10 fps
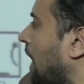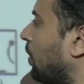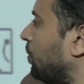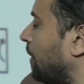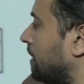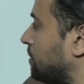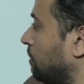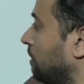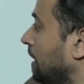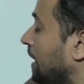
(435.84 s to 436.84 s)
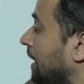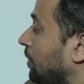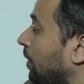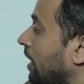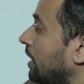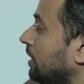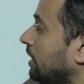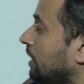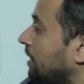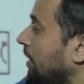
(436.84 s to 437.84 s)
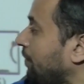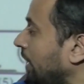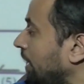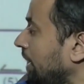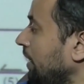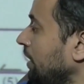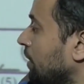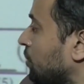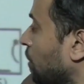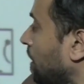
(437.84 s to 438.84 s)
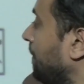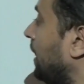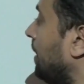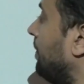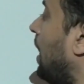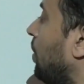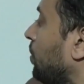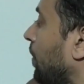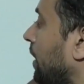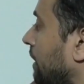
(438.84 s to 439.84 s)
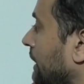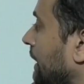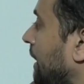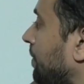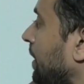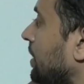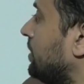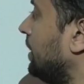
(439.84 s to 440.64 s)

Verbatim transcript: outward. So inward definitely should become outward. It means